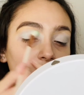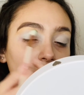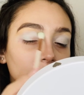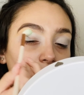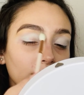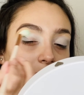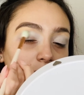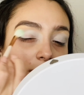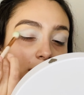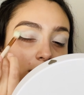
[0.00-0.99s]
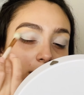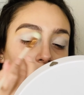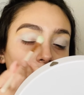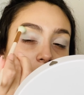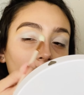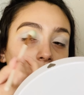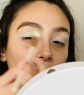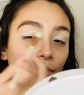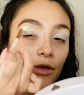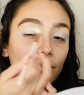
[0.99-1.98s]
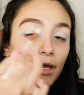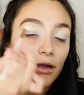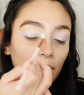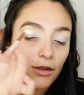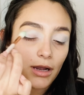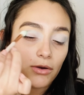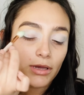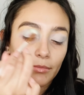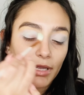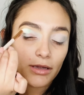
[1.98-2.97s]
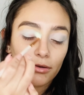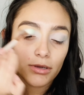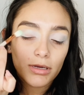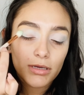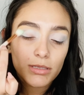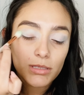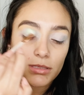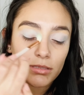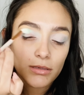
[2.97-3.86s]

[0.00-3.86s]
going to go ahead and blow that color out in my crease.